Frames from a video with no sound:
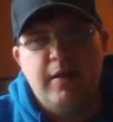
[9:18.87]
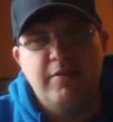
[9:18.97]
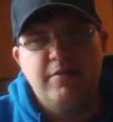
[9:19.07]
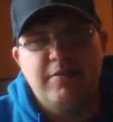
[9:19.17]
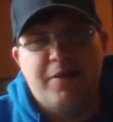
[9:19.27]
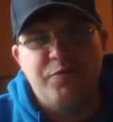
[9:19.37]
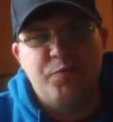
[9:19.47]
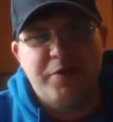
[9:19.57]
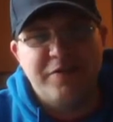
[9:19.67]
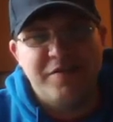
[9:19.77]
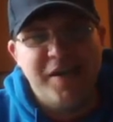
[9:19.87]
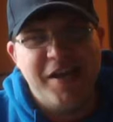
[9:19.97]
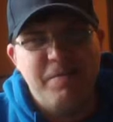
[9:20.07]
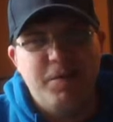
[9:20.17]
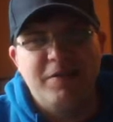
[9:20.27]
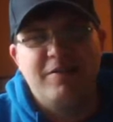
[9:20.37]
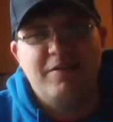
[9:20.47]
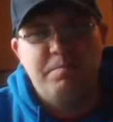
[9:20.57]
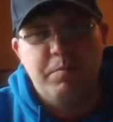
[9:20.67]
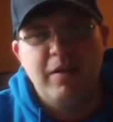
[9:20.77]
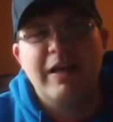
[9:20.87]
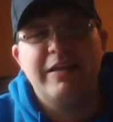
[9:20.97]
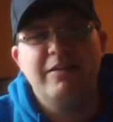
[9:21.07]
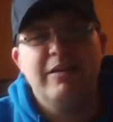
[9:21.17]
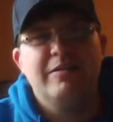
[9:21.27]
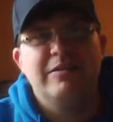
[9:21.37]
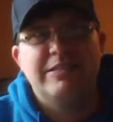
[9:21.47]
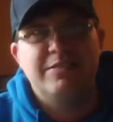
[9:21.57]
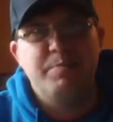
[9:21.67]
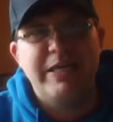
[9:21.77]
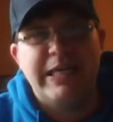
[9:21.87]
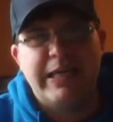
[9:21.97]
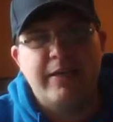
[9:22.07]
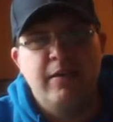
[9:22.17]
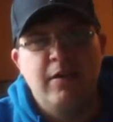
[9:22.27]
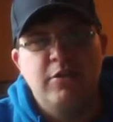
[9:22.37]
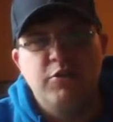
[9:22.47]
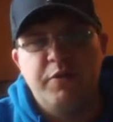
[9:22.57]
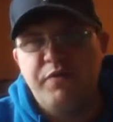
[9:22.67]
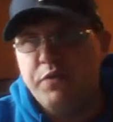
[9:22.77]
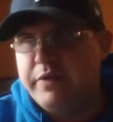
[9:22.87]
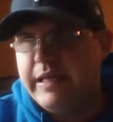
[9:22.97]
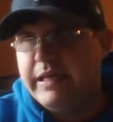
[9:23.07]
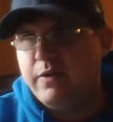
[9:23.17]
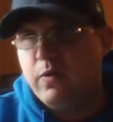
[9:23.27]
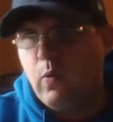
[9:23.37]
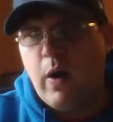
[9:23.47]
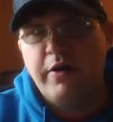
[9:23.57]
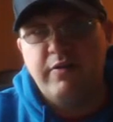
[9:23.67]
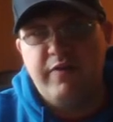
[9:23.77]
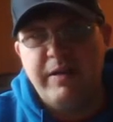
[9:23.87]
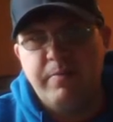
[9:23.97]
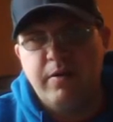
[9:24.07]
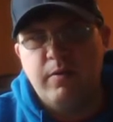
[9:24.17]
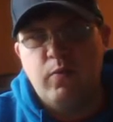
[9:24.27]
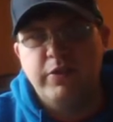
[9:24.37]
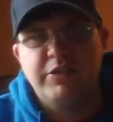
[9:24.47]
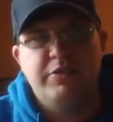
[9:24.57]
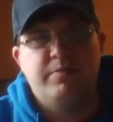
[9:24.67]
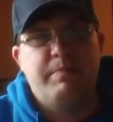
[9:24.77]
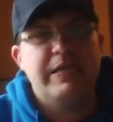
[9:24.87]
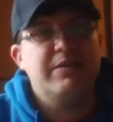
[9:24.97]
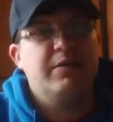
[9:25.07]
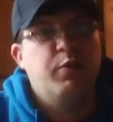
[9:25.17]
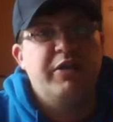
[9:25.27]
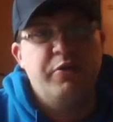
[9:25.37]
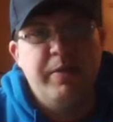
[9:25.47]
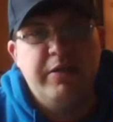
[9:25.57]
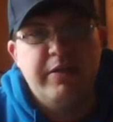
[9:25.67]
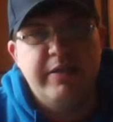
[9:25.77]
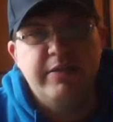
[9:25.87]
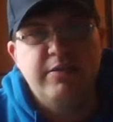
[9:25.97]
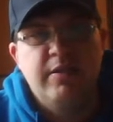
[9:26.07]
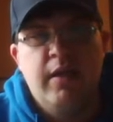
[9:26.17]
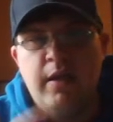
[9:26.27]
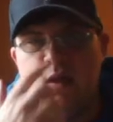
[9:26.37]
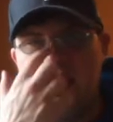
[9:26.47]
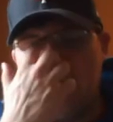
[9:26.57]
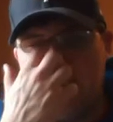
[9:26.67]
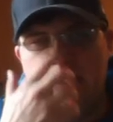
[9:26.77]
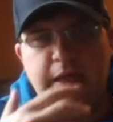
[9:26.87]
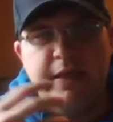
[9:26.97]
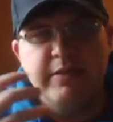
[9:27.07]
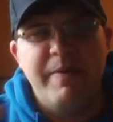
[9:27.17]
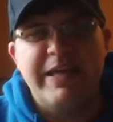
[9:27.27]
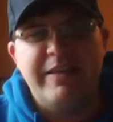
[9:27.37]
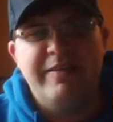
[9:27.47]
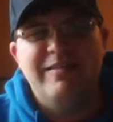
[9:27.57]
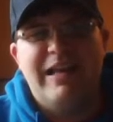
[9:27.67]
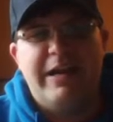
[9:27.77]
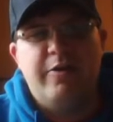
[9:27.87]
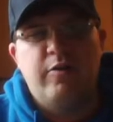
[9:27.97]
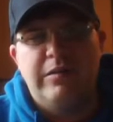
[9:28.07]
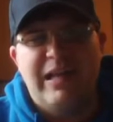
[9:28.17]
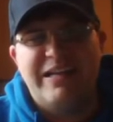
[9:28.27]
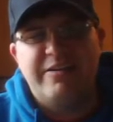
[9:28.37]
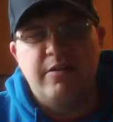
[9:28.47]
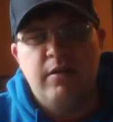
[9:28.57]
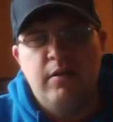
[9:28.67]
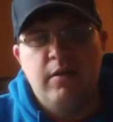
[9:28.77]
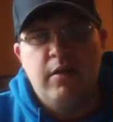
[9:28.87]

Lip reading: It sounds weird to say, but molecularly speaking, so if you get water vapor, which is basically what humidity is, it's making the air lighter,